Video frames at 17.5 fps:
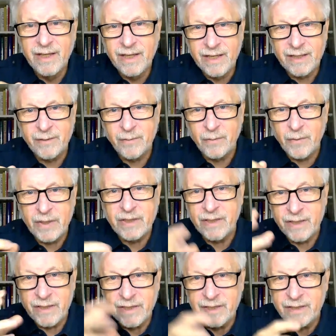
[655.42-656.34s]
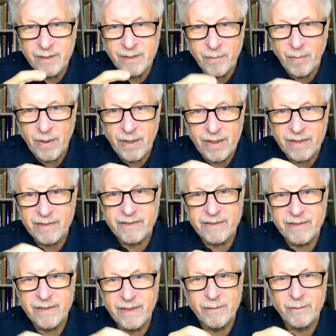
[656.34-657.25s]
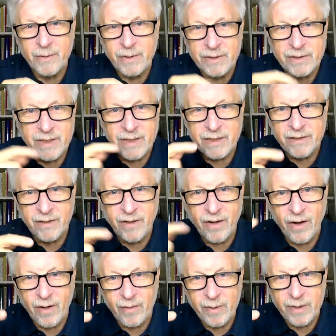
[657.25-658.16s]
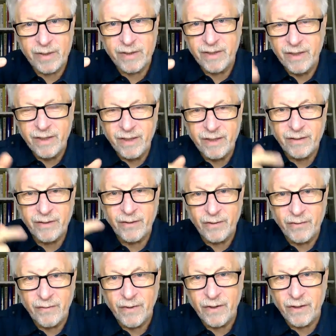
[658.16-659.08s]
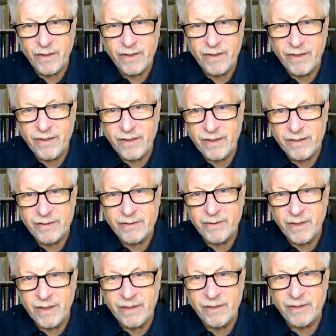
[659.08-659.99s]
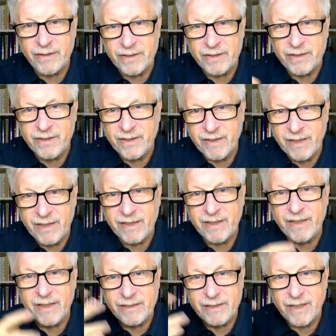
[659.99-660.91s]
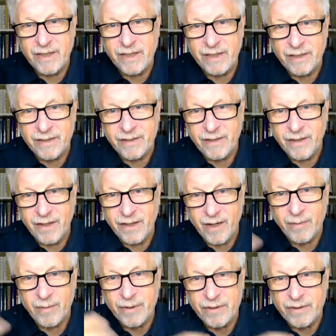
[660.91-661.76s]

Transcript: and we then eat the plant and we'll take the carbon and convert it into energy and exhale carbon